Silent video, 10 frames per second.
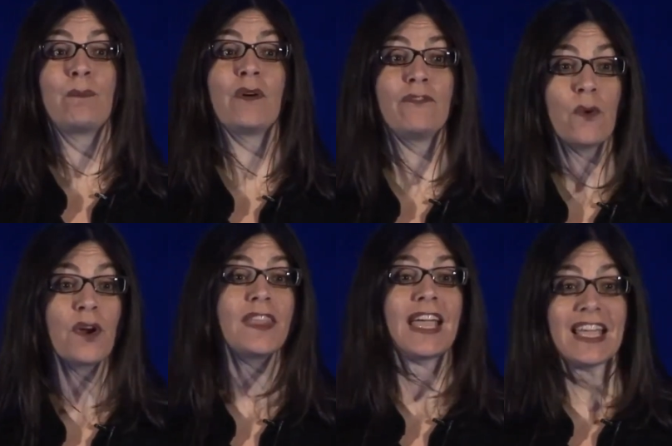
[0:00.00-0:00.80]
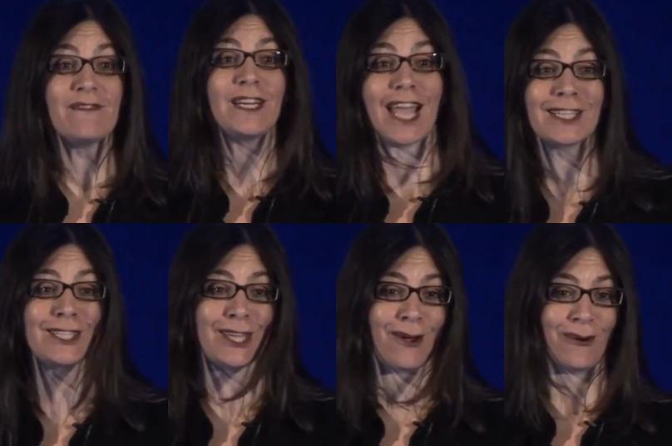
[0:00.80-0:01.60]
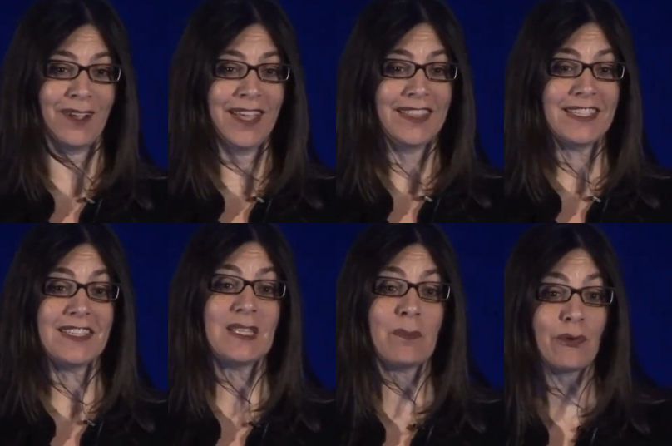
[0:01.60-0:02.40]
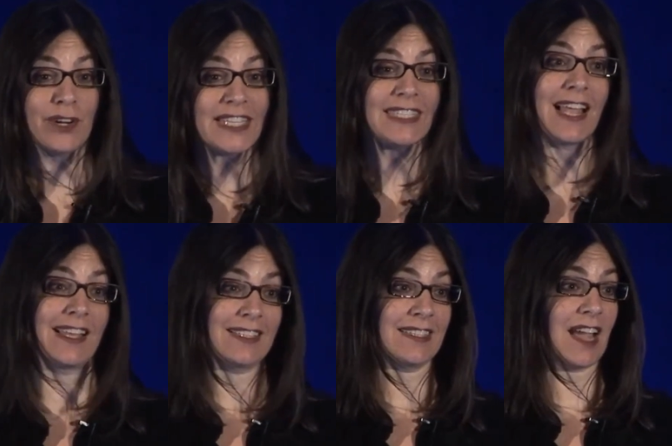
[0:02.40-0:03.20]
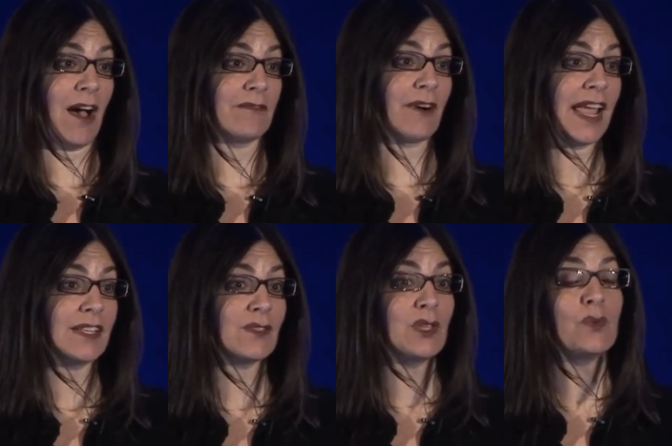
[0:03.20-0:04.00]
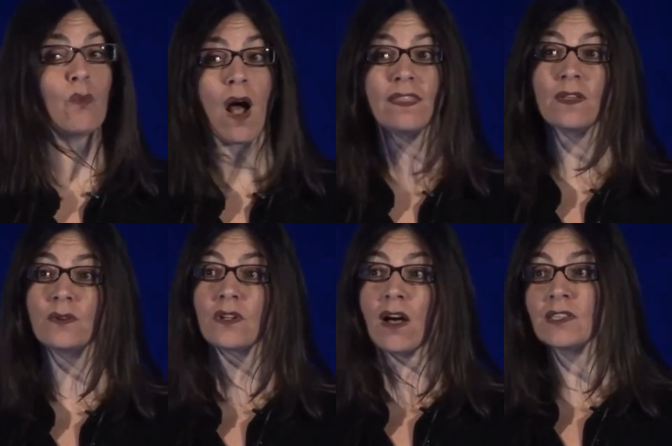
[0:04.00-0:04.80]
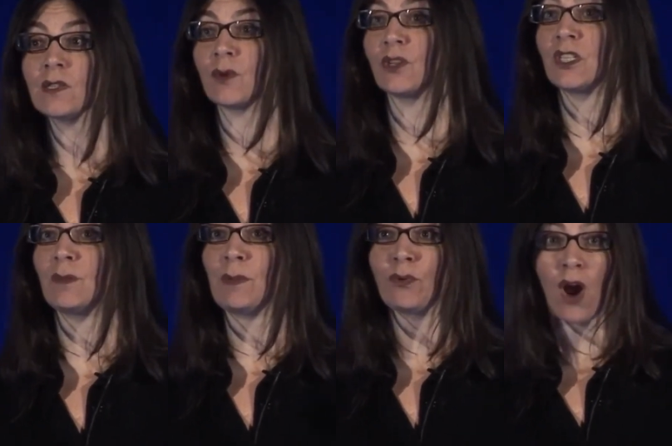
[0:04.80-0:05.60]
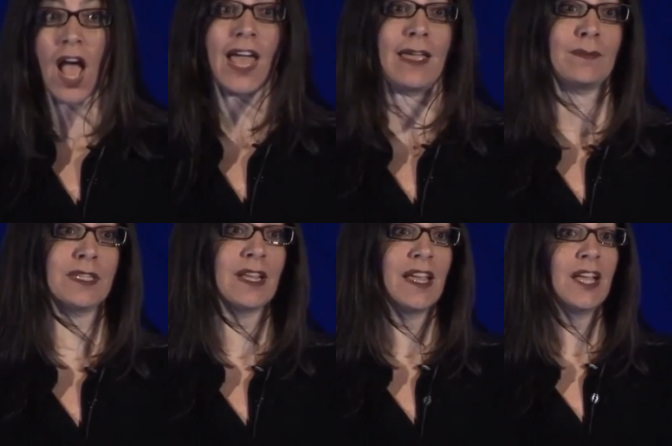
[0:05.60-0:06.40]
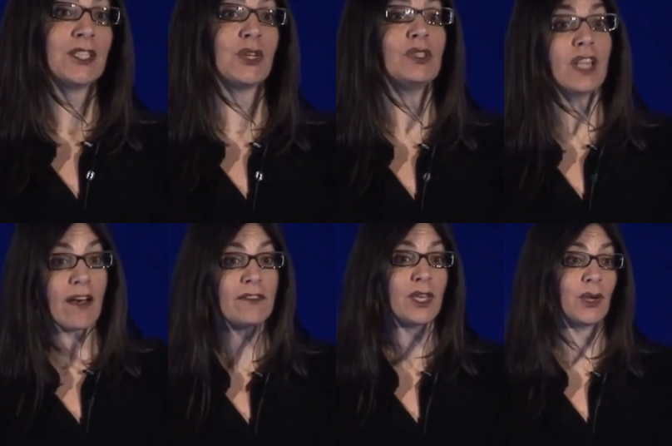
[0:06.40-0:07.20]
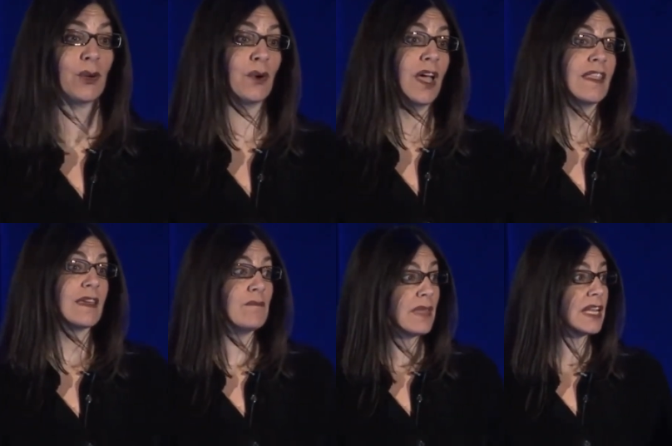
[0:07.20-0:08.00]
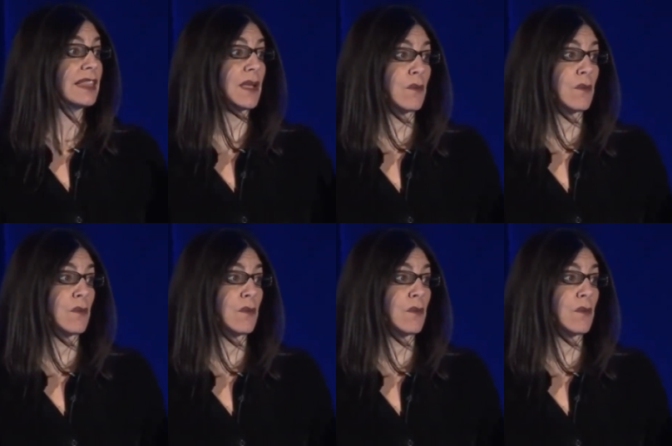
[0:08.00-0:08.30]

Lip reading: before they even get to you. This is the pre-selling stuff, right? So you want those customers to be primed to love you the minute